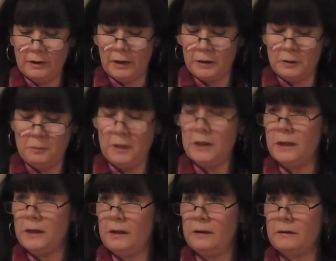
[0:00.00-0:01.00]
a
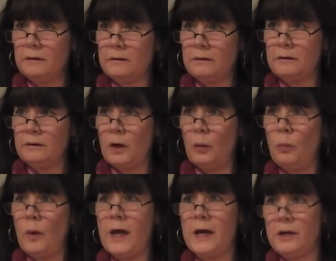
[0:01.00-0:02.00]
committee, a
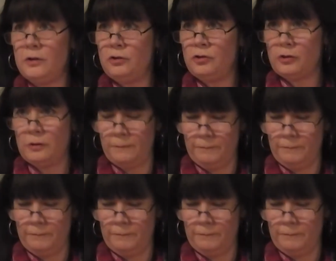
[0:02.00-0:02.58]
wedge.